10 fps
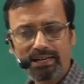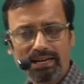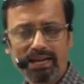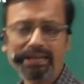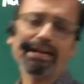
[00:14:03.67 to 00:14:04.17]

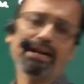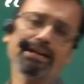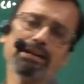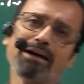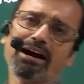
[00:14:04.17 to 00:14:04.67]
aggregate
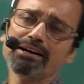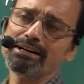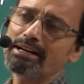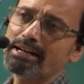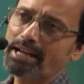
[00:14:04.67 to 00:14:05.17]
demand
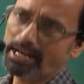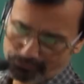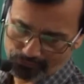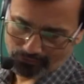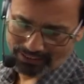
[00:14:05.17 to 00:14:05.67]
had
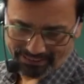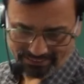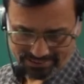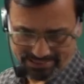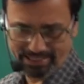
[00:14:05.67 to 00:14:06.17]
fallen
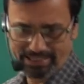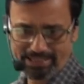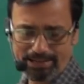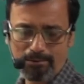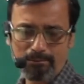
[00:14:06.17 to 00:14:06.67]
drastically,